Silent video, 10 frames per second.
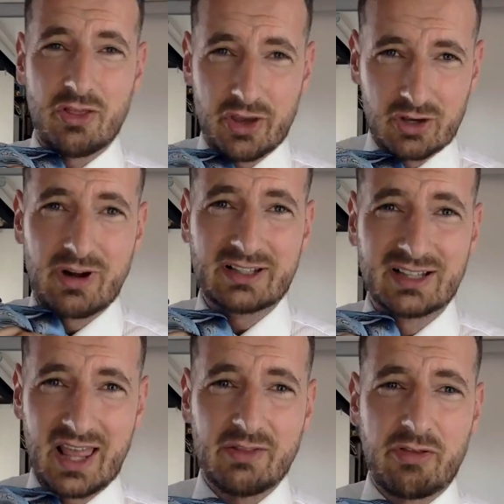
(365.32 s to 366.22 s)
the correct
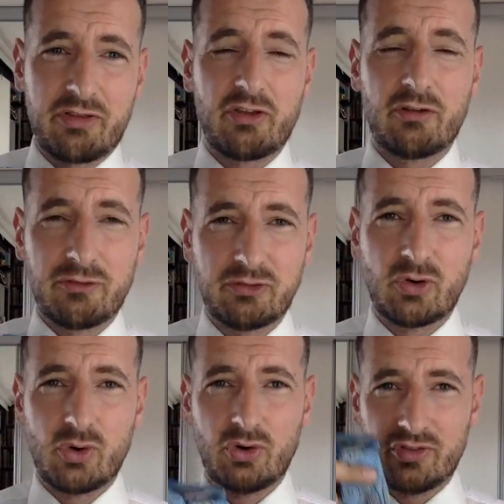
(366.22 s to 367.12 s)
length
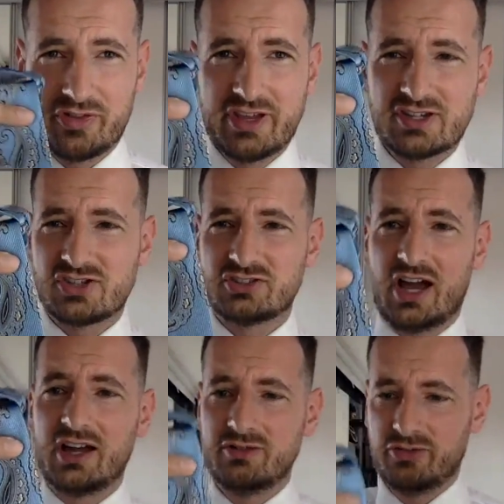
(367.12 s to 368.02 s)
for this
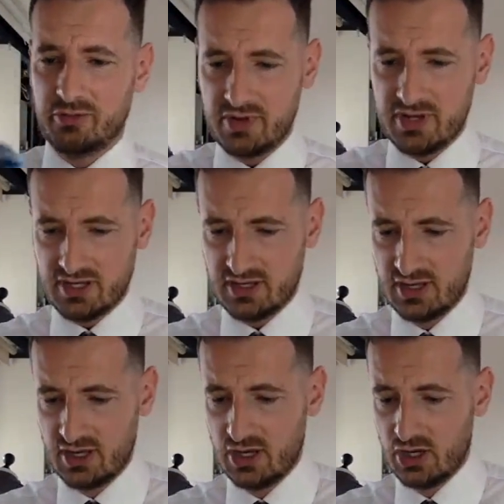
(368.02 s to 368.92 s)
tie for me.
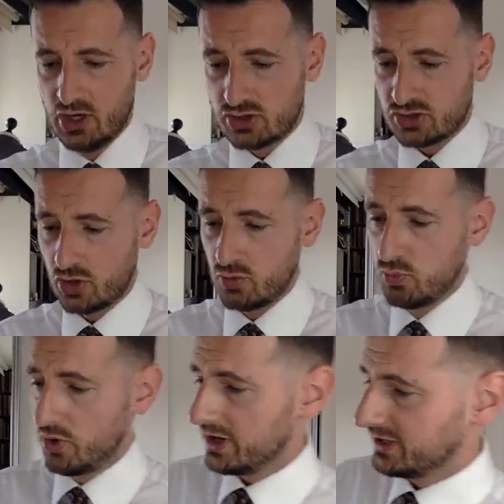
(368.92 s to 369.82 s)
So
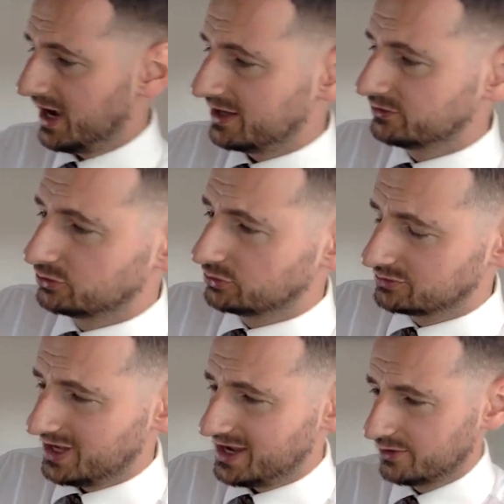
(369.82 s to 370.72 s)
what I can do
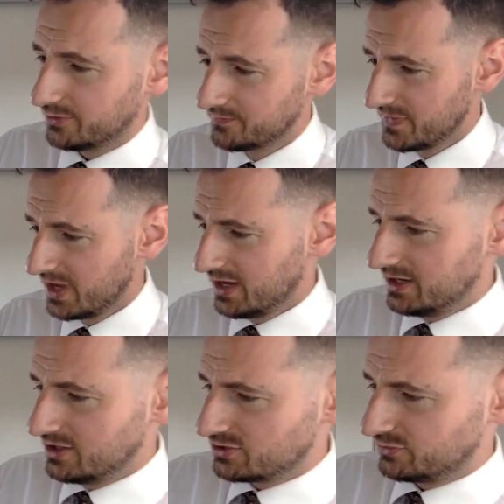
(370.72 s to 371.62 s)
now
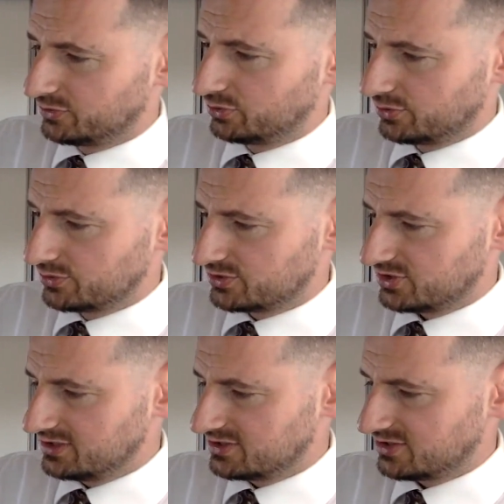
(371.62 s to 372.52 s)
is, of course,
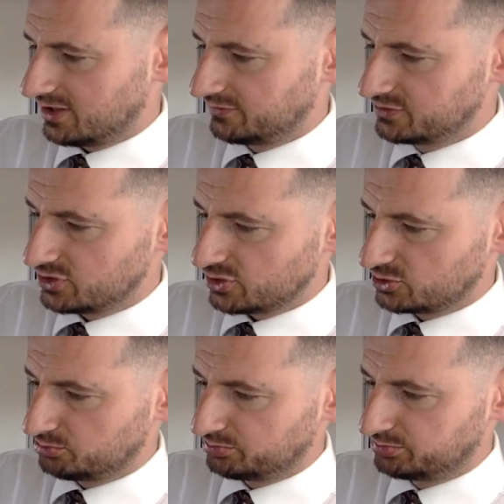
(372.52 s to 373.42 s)
instead of just